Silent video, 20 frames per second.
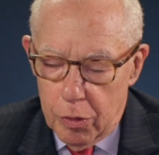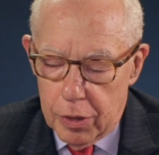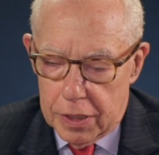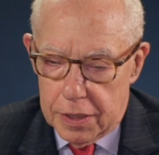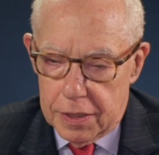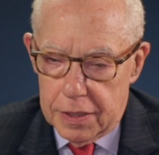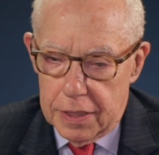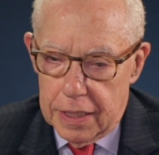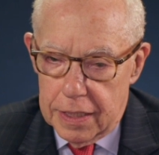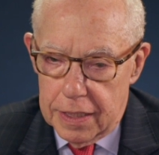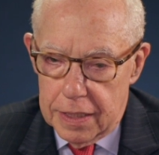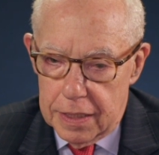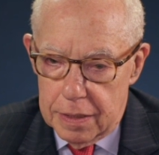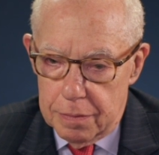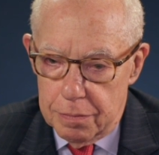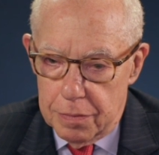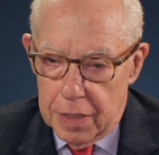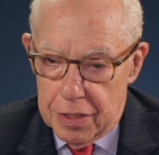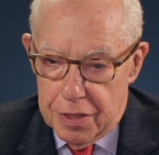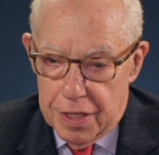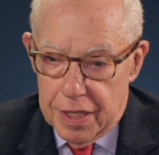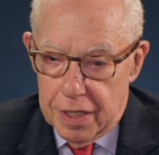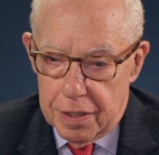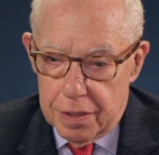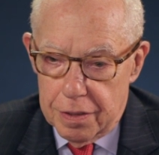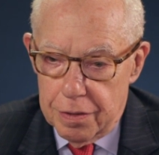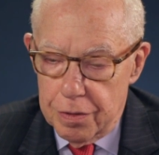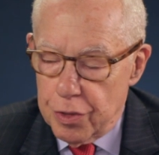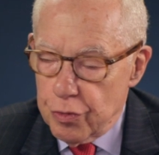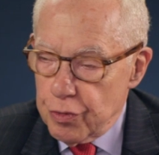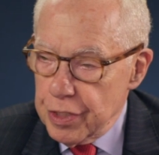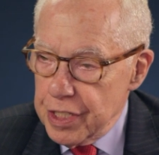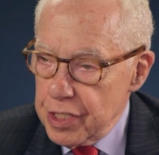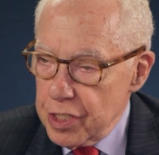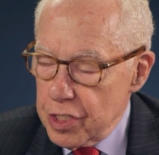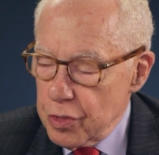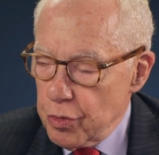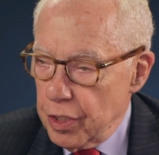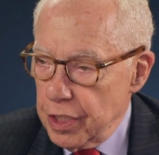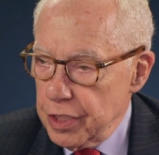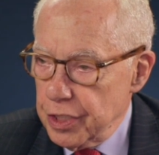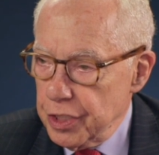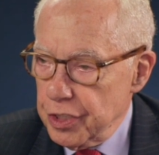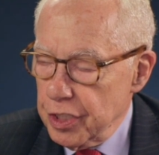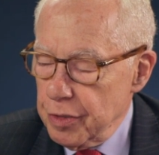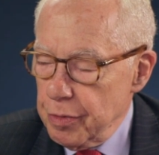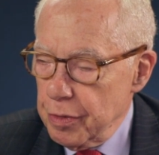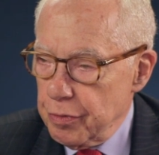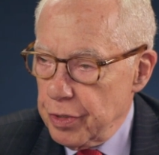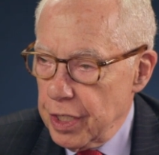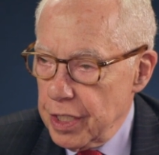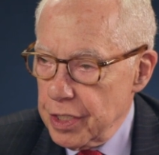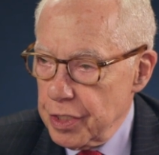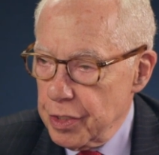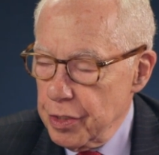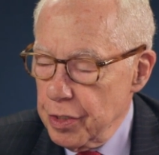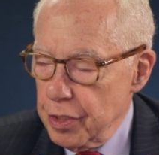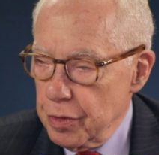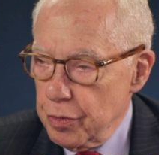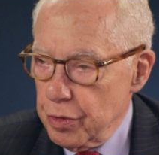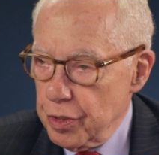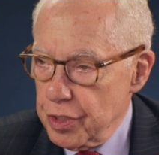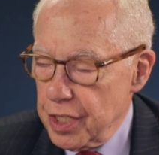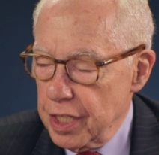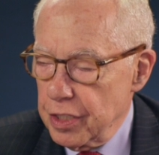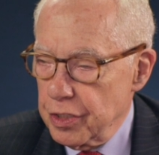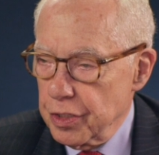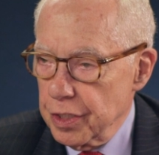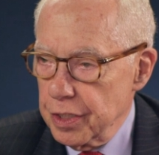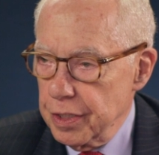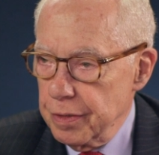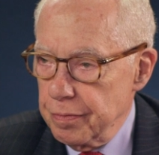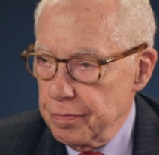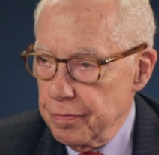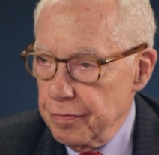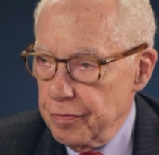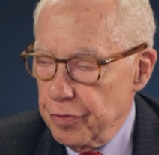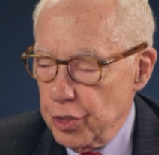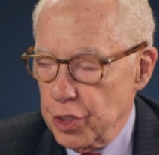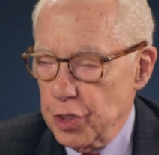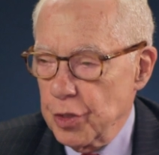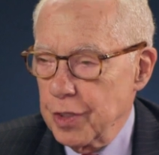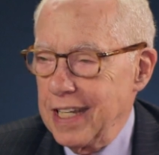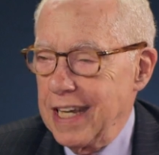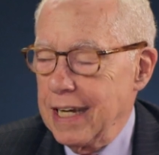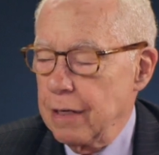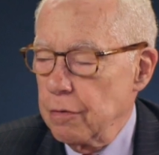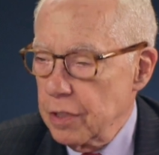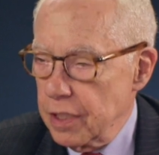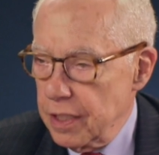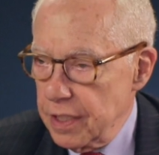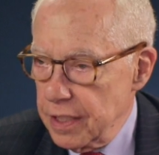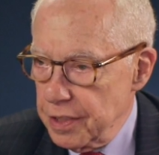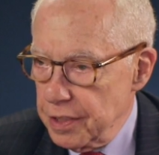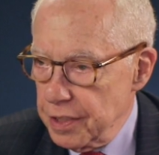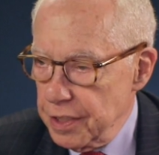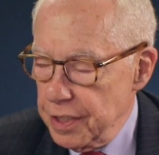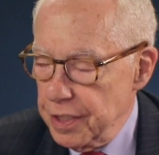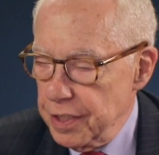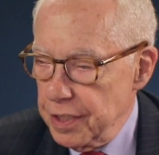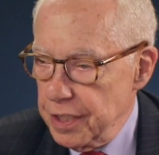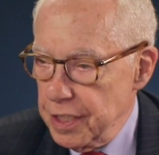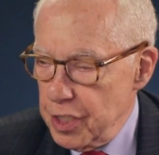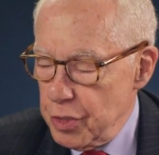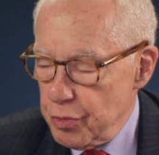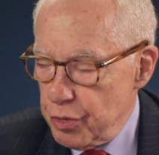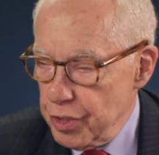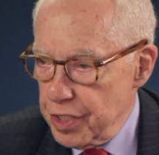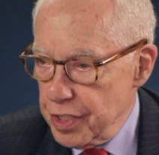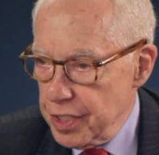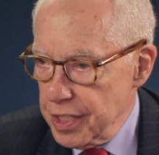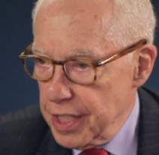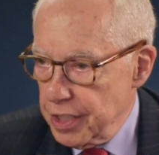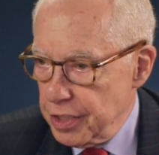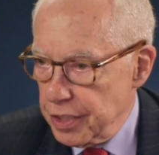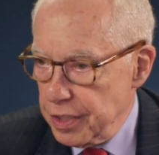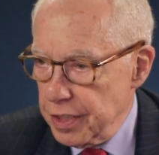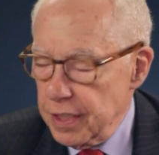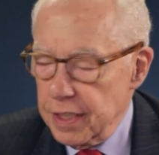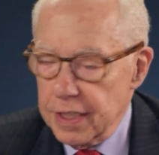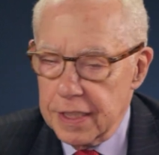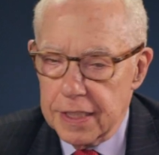Well, um, I think the reasons why she should have been prosecuted were essentially virtually outlined in his presentation.